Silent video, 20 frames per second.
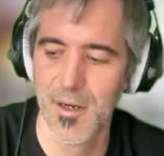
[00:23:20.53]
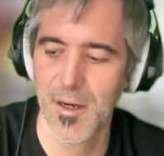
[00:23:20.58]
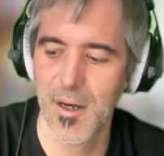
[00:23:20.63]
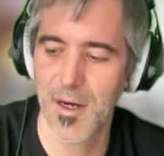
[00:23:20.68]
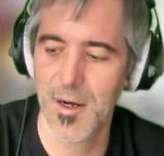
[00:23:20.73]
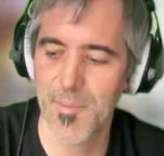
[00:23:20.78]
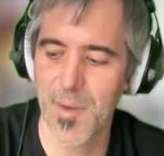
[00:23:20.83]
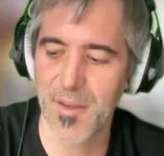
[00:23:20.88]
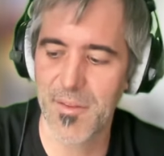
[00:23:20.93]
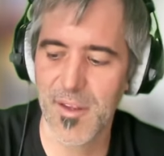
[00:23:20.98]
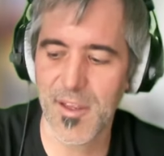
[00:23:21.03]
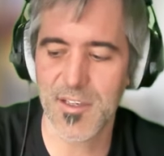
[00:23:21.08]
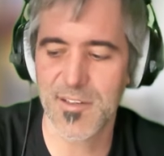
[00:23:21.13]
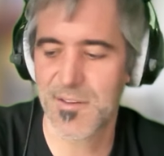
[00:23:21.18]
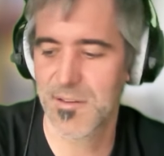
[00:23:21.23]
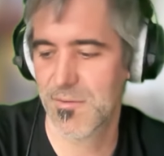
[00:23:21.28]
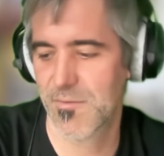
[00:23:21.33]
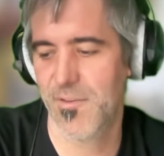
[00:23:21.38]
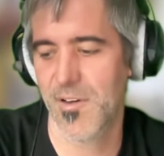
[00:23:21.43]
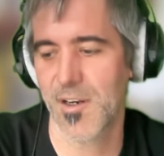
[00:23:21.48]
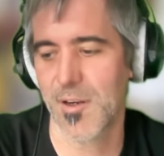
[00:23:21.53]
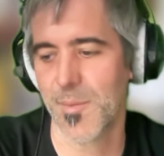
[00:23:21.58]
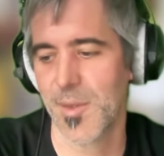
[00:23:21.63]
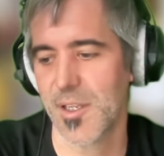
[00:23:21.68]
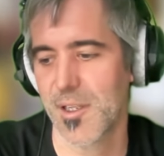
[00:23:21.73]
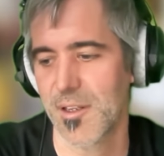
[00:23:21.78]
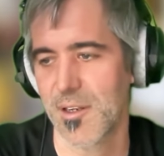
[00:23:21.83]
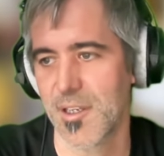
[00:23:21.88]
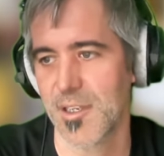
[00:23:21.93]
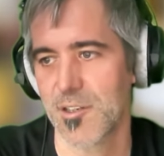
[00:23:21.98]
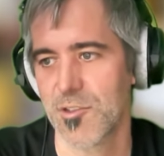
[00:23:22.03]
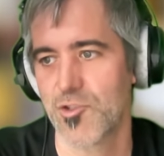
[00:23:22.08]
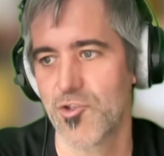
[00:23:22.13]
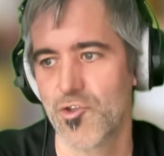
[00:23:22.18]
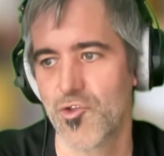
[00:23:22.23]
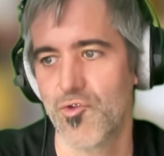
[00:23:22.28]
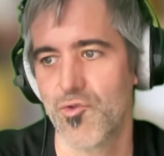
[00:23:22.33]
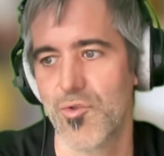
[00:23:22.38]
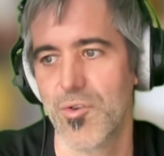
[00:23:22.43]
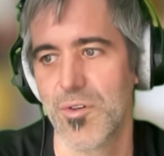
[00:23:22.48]
um, i think that's fundamentally
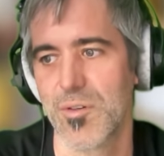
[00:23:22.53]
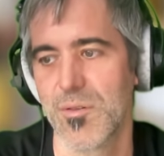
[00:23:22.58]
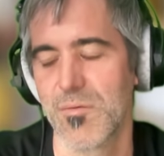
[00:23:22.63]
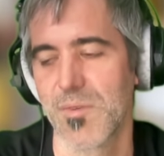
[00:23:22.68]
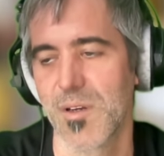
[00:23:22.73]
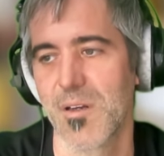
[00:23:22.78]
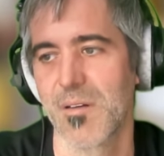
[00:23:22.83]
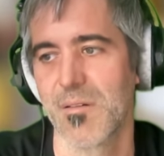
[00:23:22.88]
true